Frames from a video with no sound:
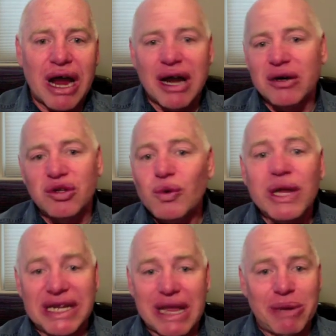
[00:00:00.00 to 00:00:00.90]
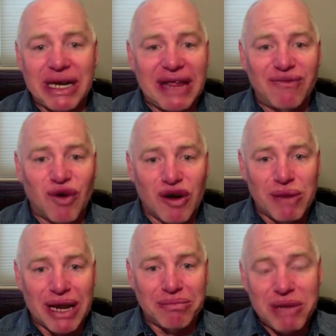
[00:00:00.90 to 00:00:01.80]
aren't doing a day by day
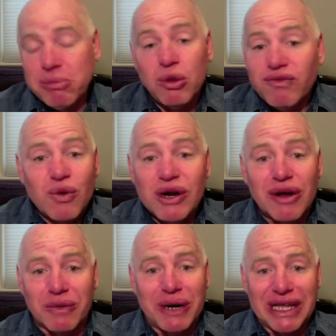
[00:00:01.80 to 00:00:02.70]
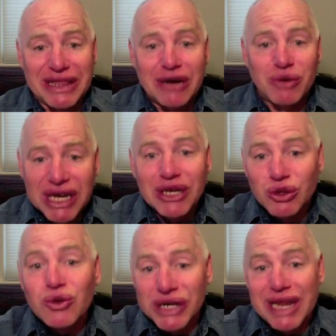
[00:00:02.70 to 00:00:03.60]
format. People who've quit already, they don't need to
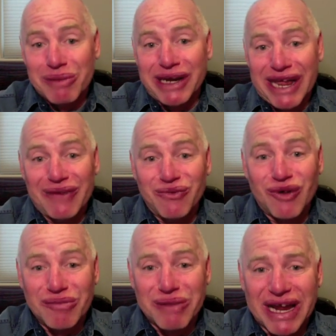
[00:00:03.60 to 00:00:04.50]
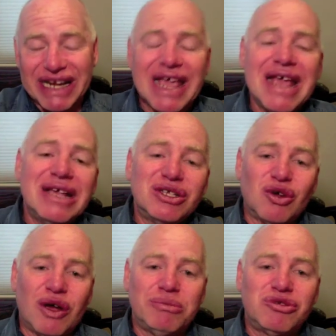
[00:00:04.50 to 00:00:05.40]
do a day by day format.
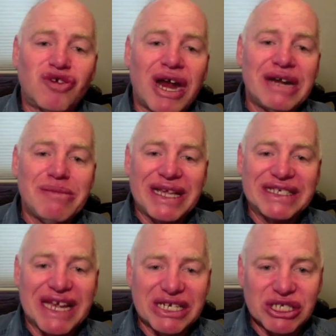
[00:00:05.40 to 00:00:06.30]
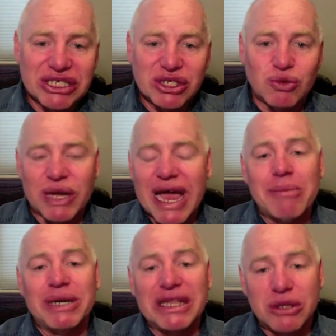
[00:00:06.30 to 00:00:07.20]
So I'm trying to make sections to
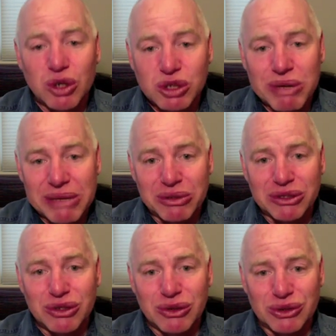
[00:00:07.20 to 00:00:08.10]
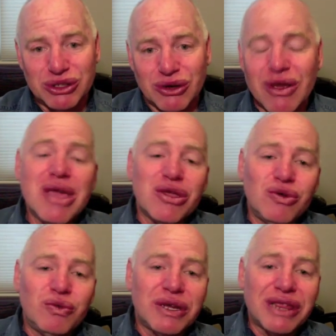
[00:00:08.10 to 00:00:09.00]
accommodate those people too. So
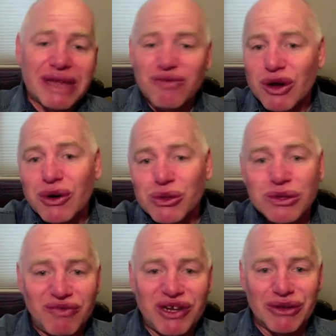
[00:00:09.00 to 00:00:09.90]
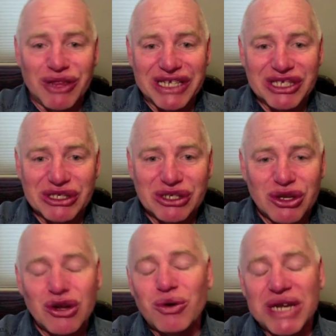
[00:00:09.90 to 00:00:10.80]
you really, if you're going through the video lessons,
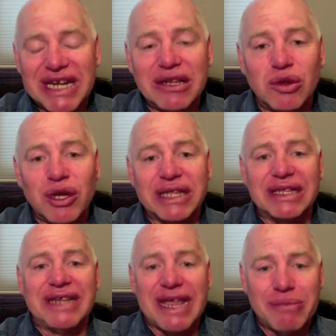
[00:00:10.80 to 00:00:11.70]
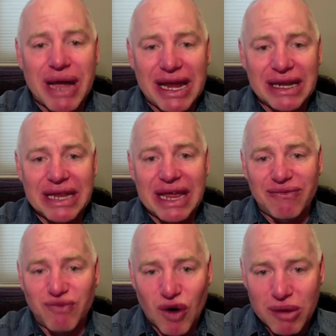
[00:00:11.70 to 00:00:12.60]
you don't need to look at the day by day
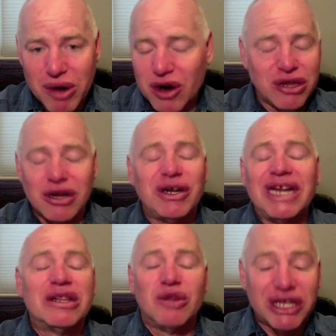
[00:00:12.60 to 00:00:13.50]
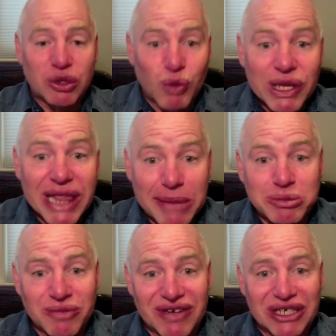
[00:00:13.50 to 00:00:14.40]
form, or you don't need to look at the relapse
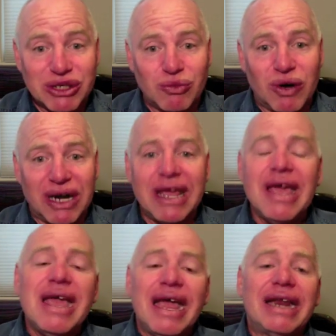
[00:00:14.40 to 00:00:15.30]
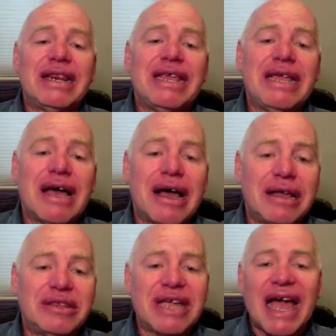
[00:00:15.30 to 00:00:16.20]
prevention one and the uh,
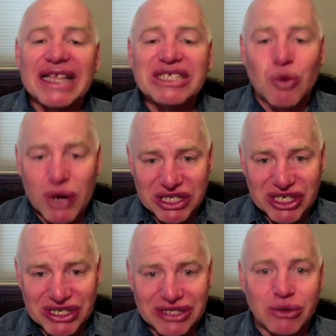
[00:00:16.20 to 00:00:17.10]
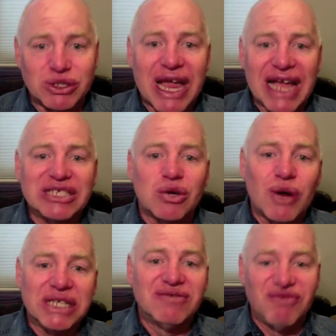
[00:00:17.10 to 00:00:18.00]
the consequences, those
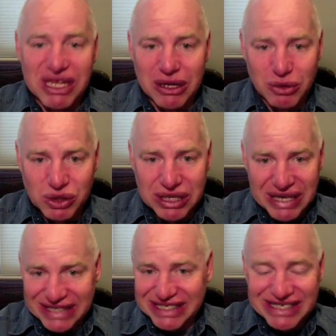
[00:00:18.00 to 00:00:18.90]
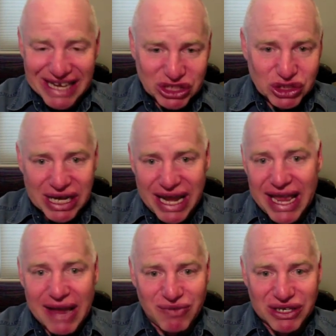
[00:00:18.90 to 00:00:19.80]
consequence videos. And that's a section that
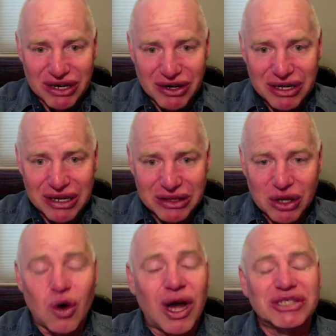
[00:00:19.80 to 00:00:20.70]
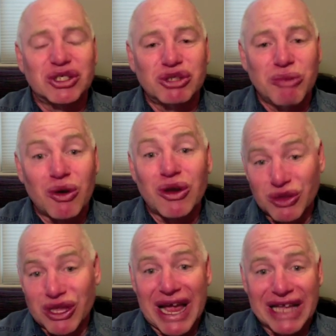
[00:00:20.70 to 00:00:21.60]
I have in there the, the cost of smoking
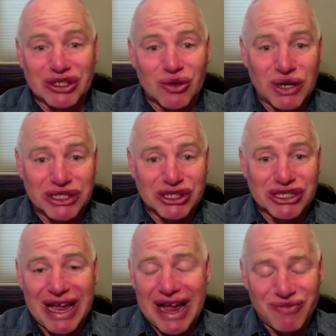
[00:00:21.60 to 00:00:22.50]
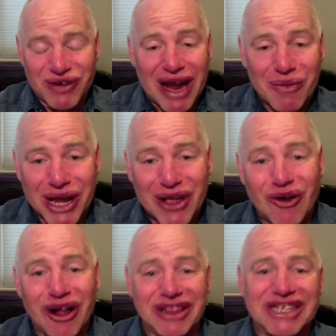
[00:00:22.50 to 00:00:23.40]
or the consequences. I, I forgot what I
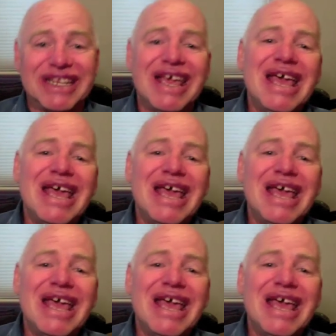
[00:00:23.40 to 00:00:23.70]
called it,